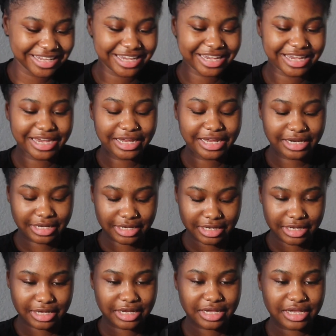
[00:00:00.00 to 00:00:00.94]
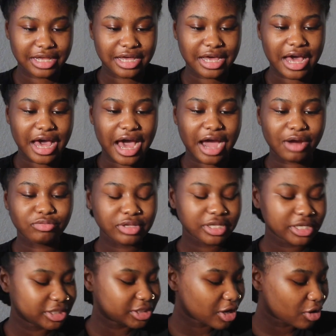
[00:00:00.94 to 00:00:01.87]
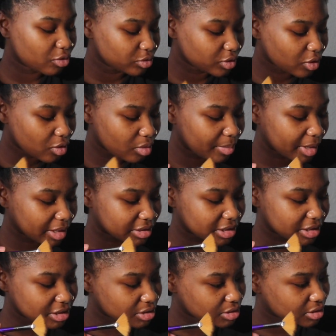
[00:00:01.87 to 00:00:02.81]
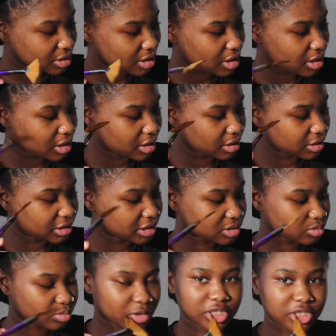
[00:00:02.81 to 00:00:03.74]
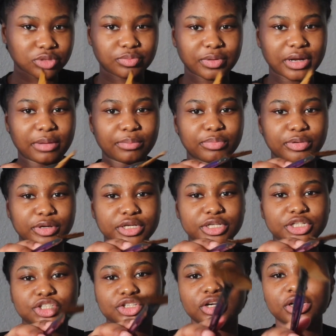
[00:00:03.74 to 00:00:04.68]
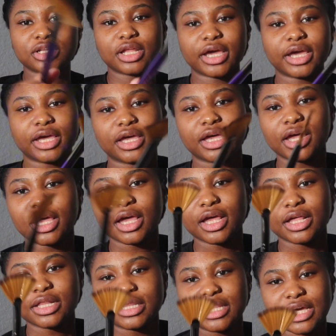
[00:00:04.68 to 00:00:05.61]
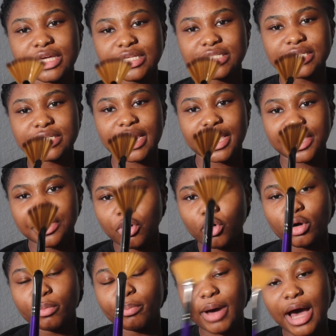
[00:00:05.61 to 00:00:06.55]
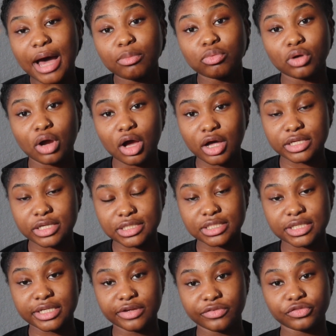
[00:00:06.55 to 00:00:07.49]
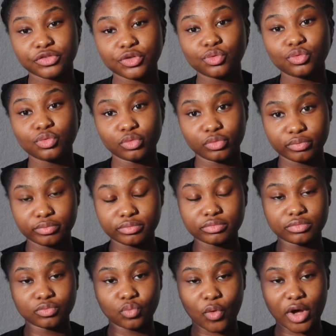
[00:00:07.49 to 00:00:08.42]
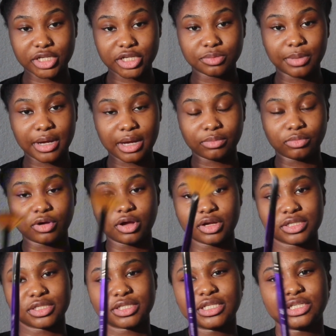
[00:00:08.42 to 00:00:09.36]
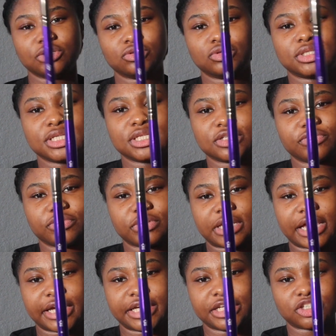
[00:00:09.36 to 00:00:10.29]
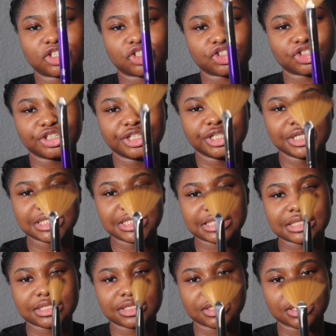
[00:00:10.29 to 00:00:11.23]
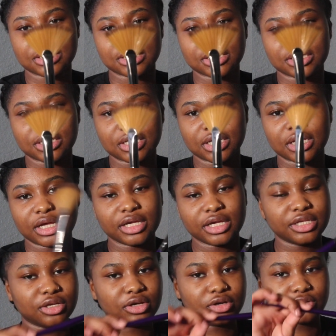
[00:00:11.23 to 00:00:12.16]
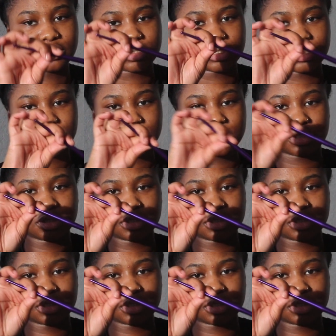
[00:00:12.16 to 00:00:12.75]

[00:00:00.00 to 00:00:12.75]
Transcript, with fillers: then I really don't know about this uh, this brush, but I'm pretty sure like they say or Bob Ross. If you watch Bob Ross, he used this for like his trees. And he goes.